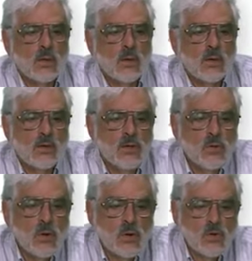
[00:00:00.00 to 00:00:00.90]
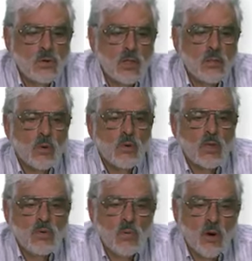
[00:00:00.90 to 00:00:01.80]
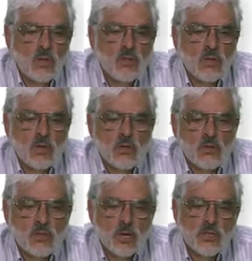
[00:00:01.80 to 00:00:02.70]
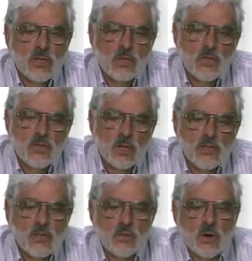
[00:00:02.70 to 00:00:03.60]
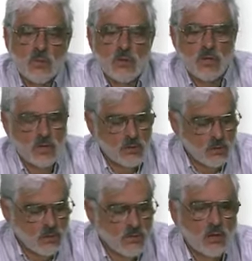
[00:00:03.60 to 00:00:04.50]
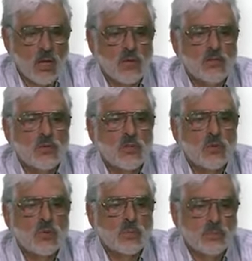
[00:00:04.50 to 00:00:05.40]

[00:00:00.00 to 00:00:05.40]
There are 2 rows where they both have 1, so the intersection of the sets they represent is of size 2.